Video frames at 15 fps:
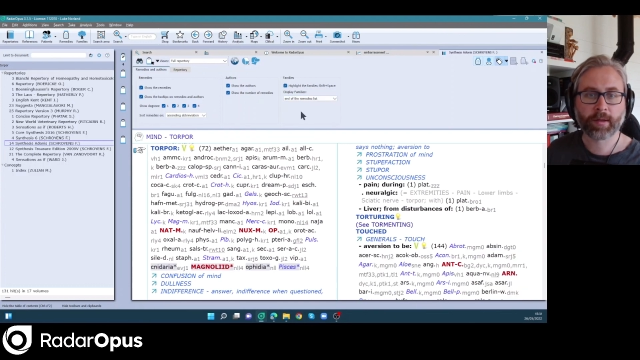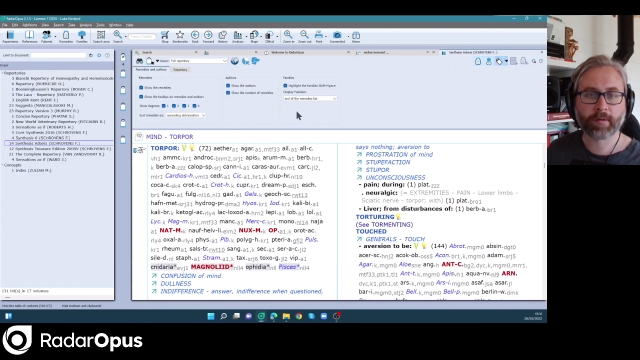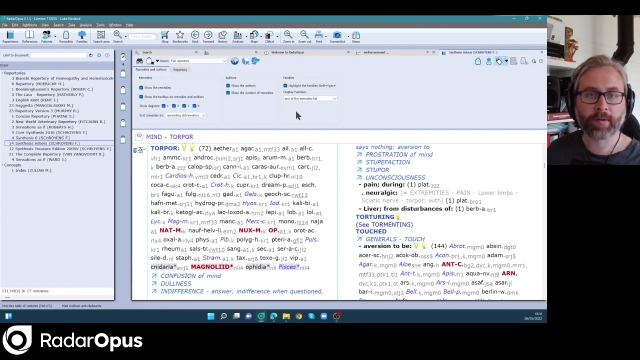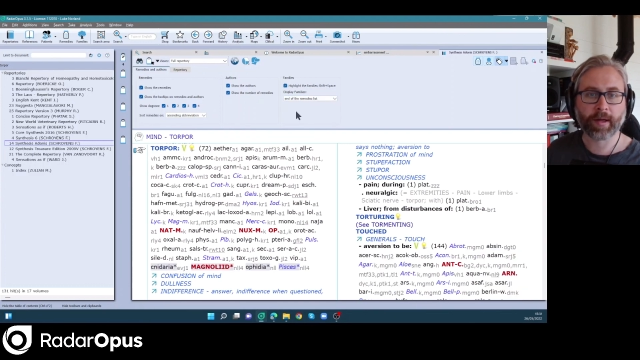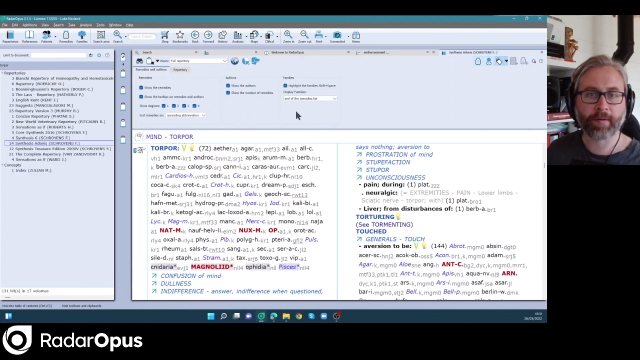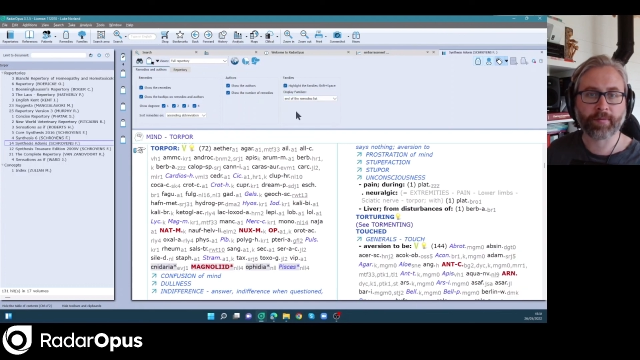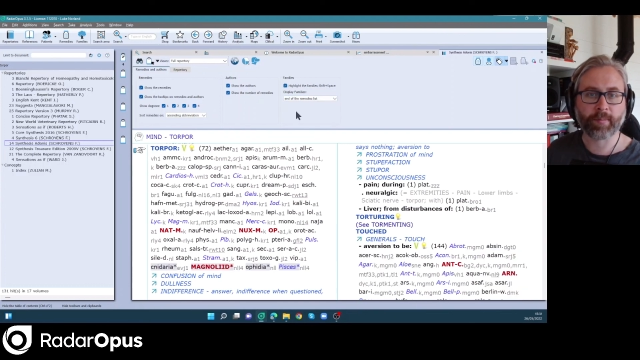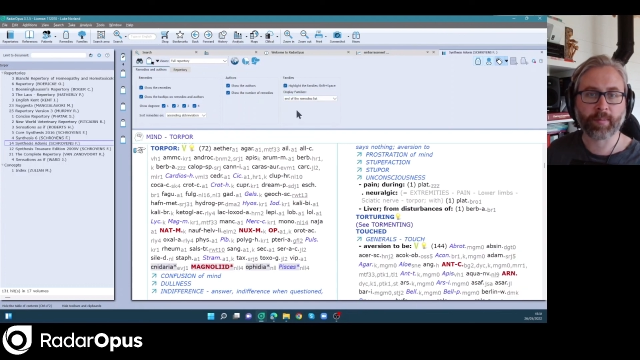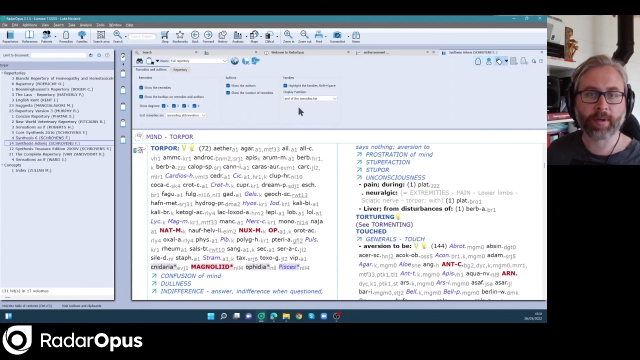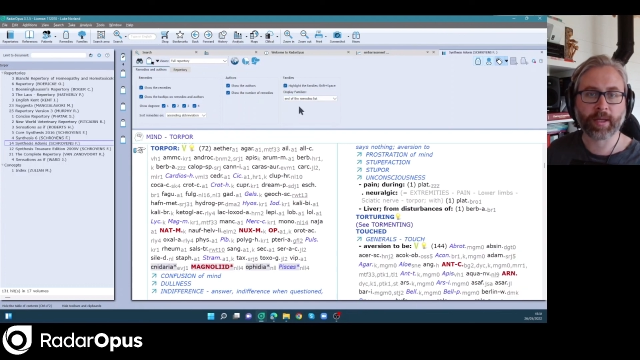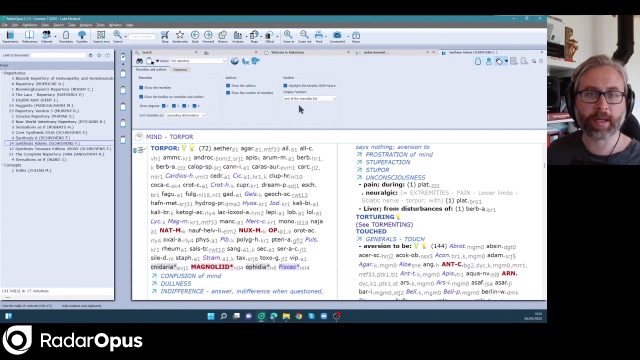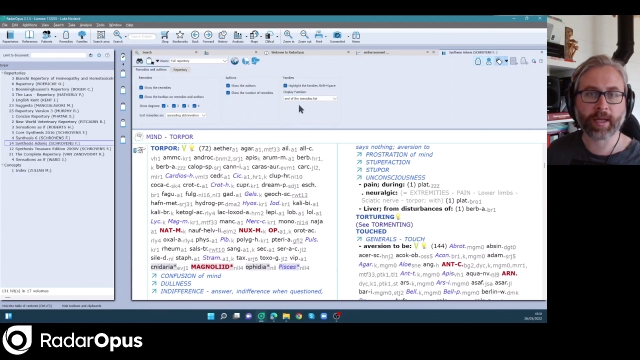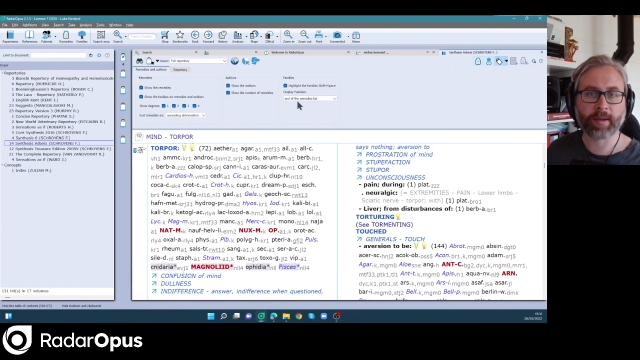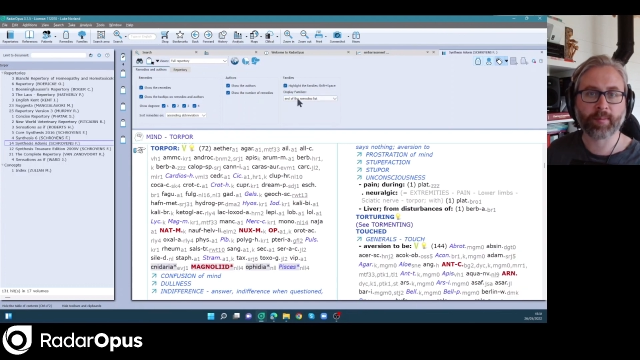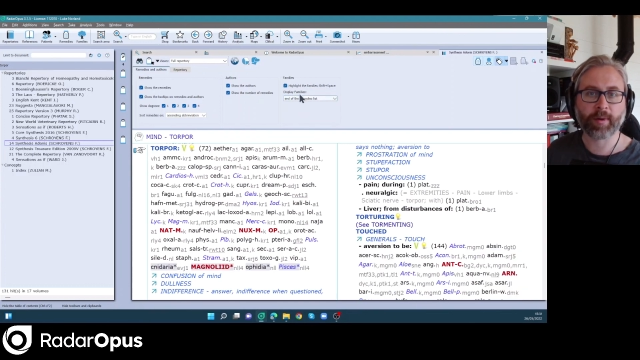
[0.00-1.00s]
to have them at the
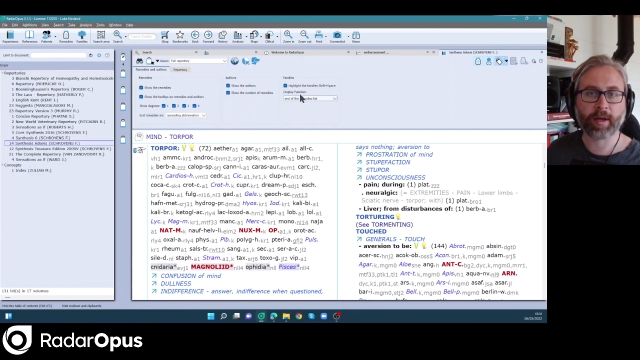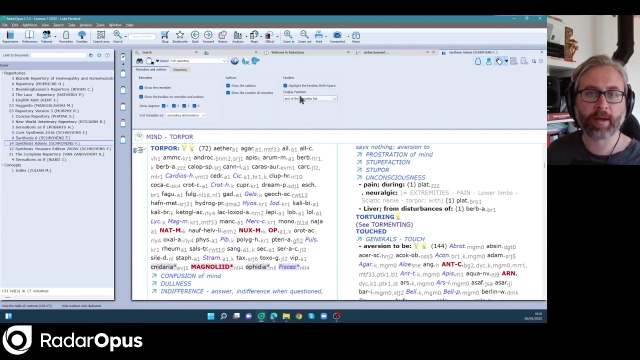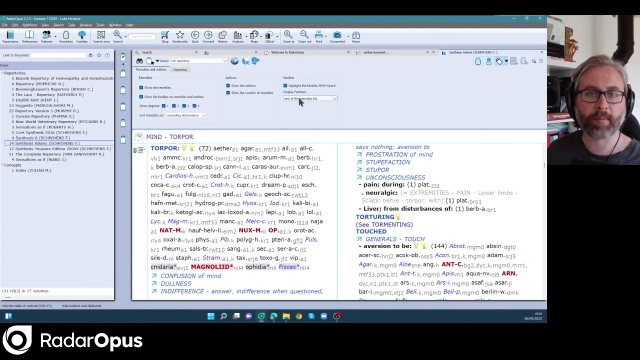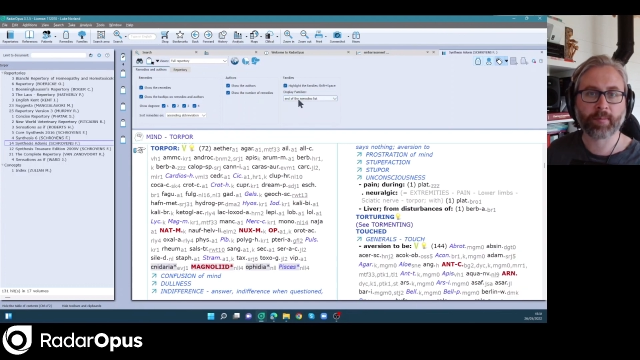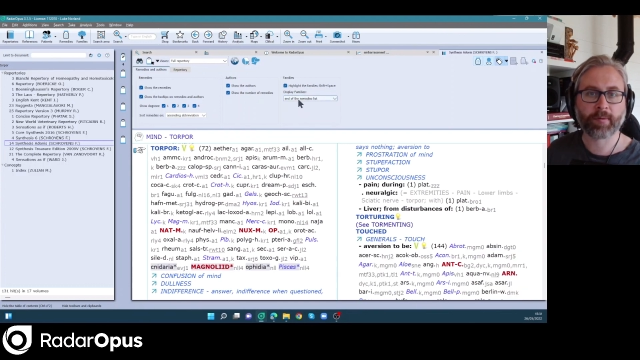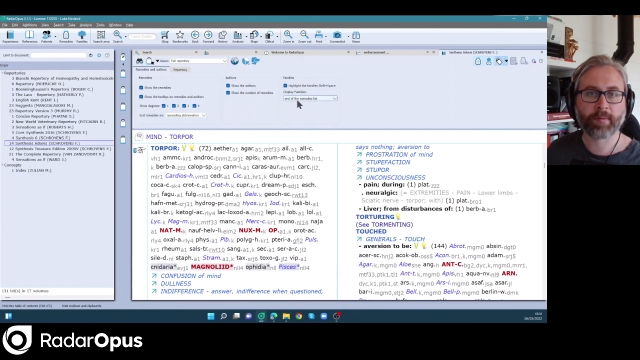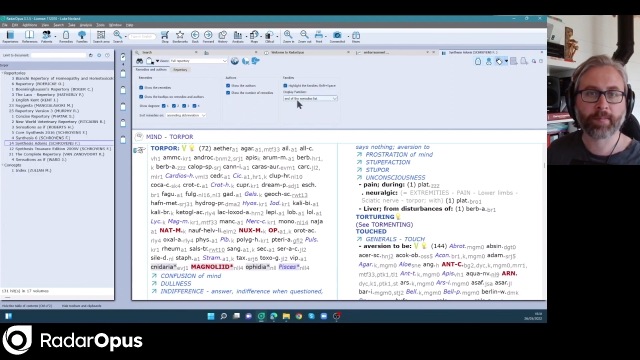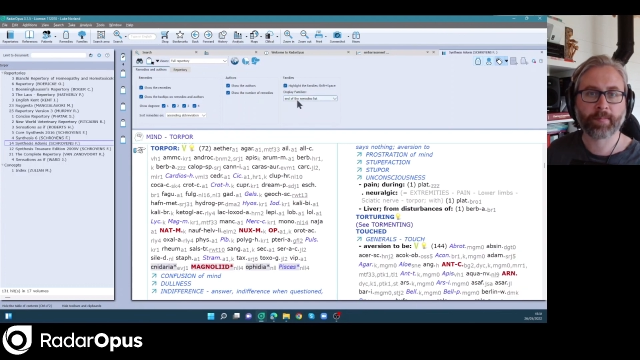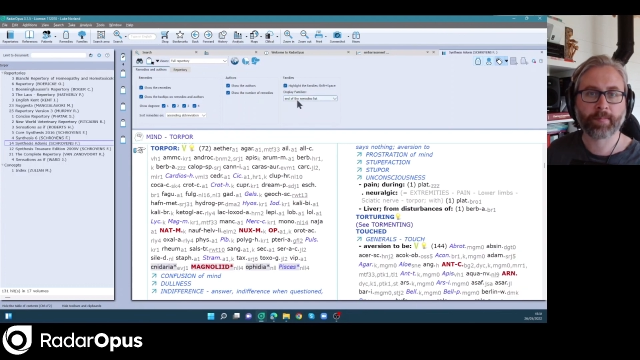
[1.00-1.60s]
end, perhaps.